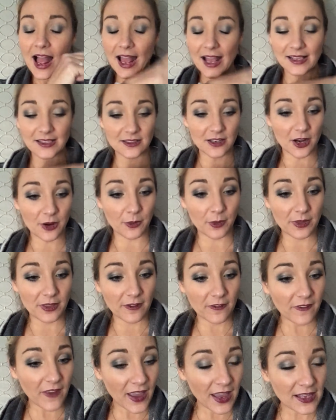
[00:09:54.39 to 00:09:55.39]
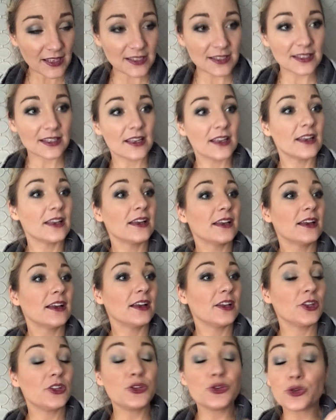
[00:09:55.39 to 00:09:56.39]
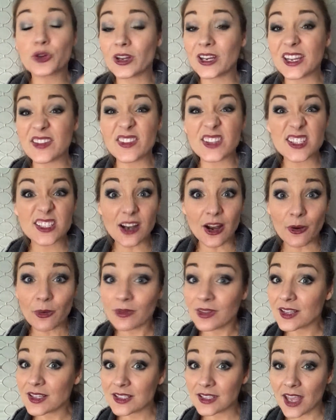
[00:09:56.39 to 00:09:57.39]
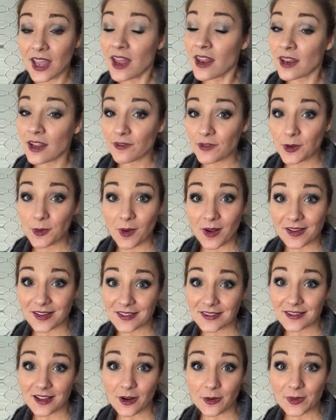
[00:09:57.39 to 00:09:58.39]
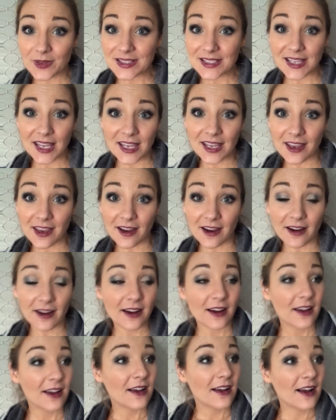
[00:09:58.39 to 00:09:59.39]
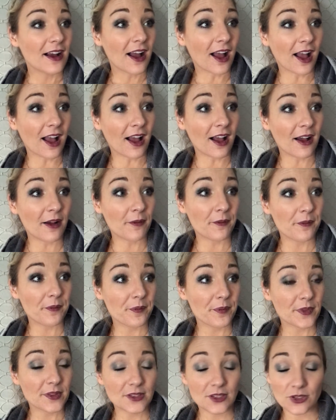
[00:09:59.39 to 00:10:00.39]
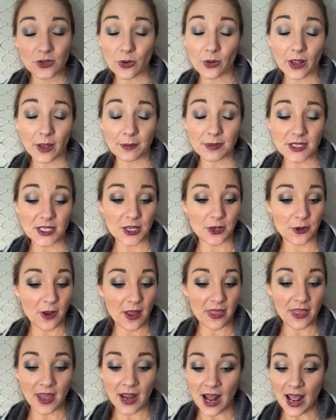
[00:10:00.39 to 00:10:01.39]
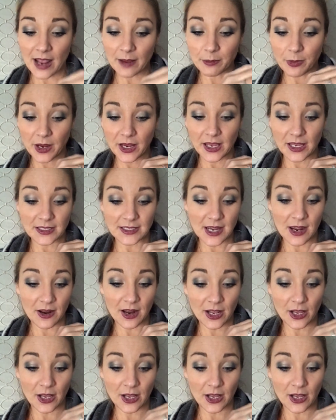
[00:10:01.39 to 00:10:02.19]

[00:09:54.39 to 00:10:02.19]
I start with the face. You could even start with the skin if you wanted to start with skincare. It's totally up to you. And then I break it down.